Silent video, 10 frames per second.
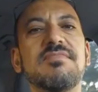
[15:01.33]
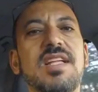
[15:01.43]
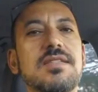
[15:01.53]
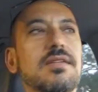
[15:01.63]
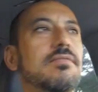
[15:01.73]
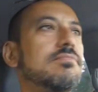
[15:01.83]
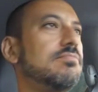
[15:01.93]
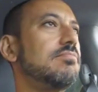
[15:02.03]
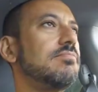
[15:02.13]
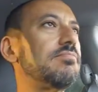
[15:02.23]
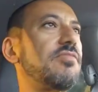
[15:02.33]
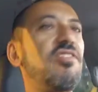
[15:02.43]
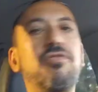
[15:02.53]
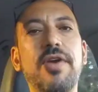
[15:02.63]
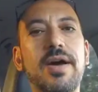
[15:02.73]
that's it.
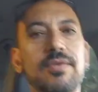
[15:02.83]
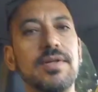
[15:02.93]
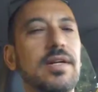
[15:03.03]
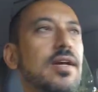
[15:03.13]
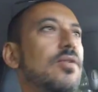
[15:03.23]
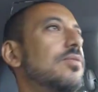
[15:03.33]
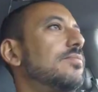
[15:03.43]
For now, anyhow.